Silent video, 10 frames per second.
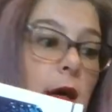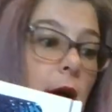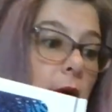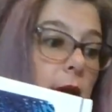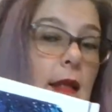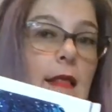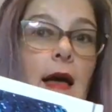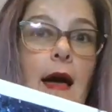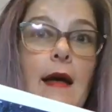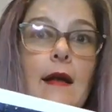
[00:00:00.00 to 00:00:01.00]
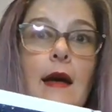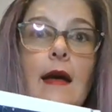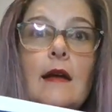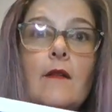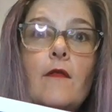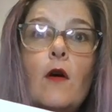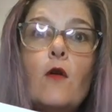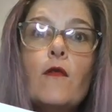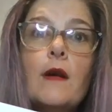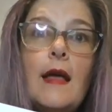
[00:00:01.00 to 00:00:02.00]
We got like that kind of
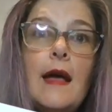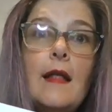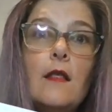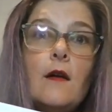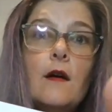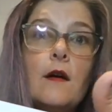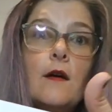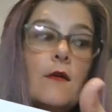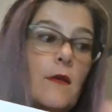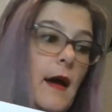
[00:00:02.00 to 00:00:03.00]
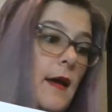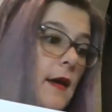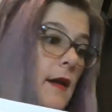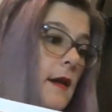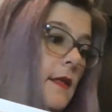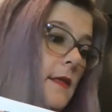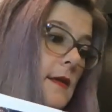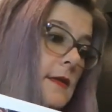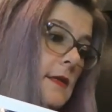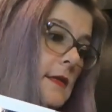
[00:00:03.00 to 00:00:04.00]
overlay look, right? In
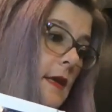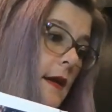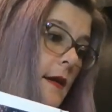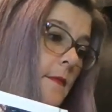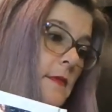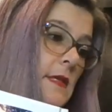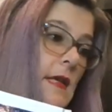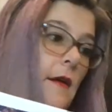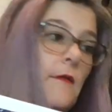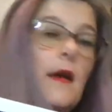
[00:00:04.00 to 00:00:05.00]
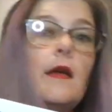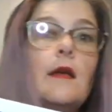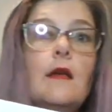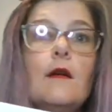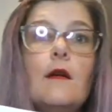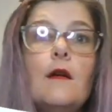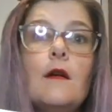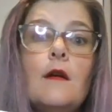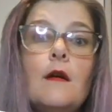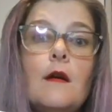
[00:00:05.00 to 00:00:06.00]
this set right
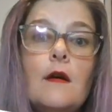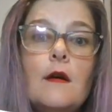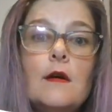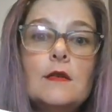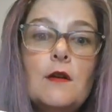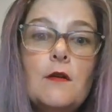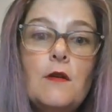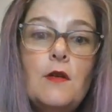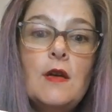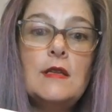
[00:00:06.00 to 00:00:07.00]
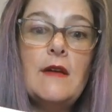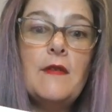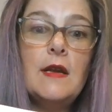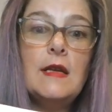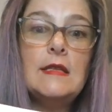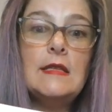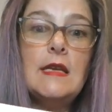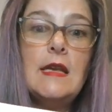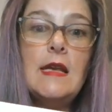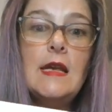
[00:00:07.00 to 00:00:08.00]
here. So you could definitely
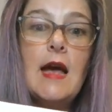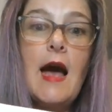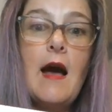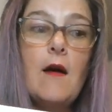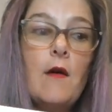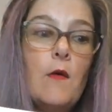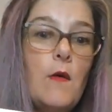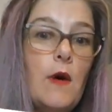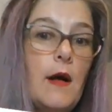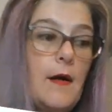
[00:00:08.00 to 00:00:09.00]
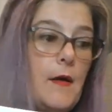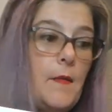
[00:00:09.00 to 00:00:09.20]
see how